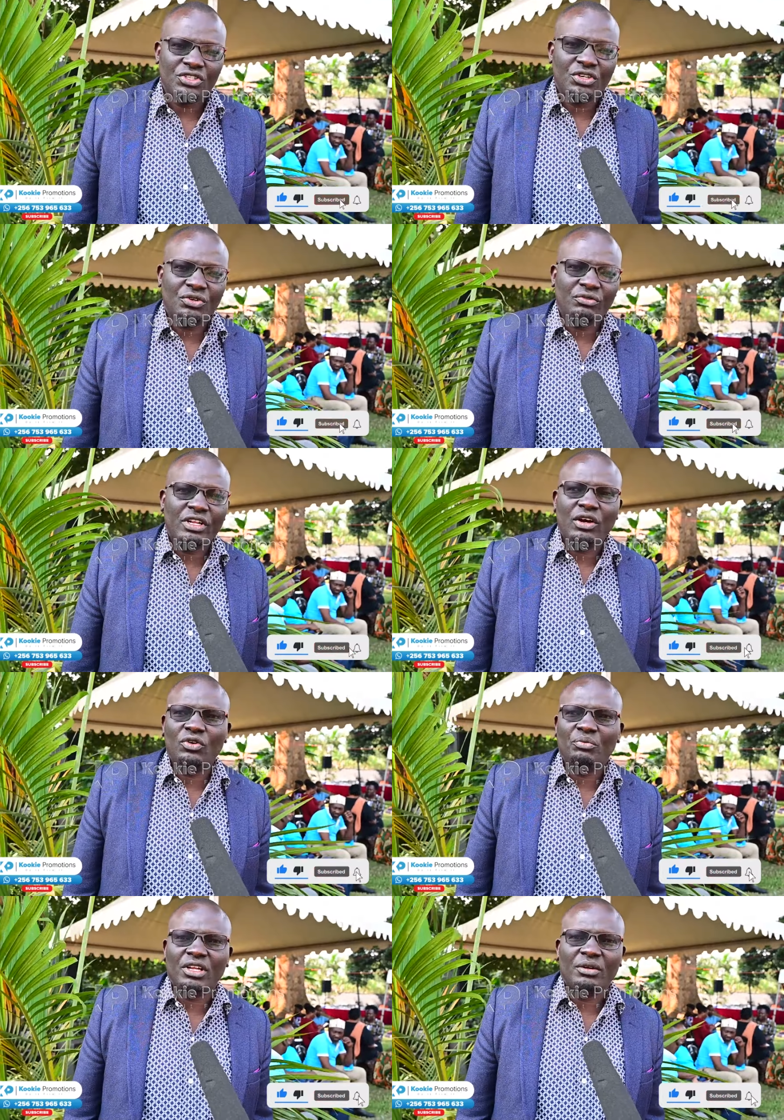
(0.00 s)
General of
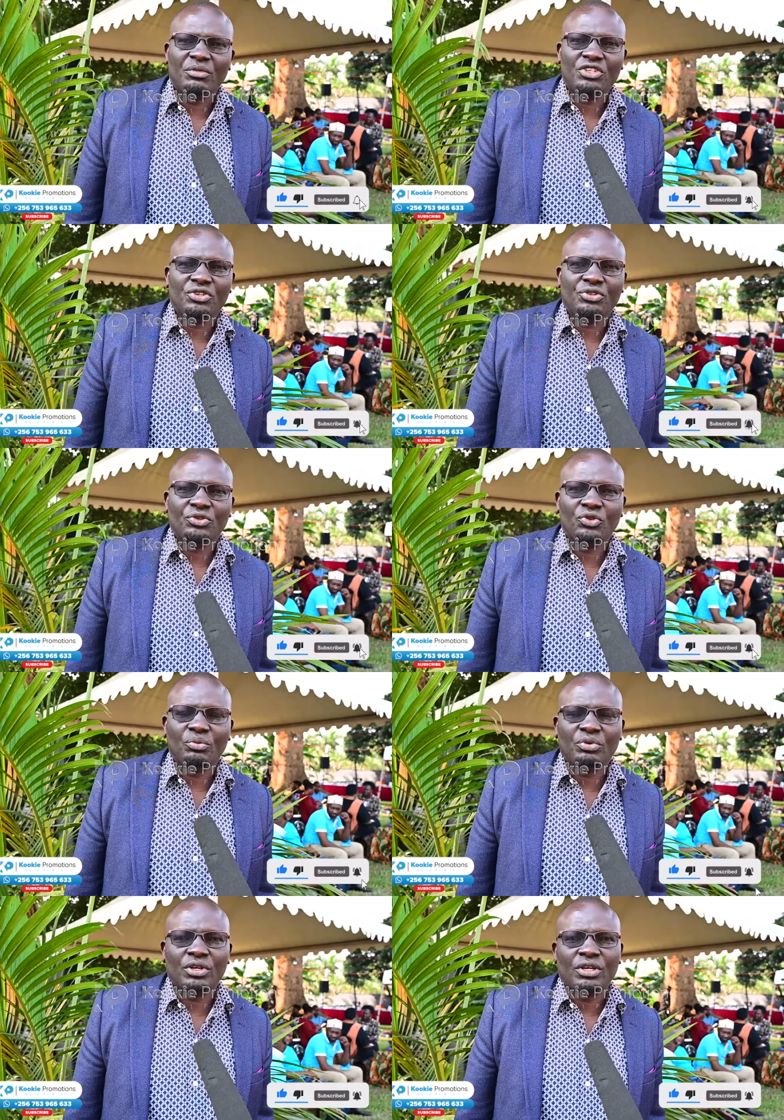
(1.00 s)
Lao Parliamentary Group.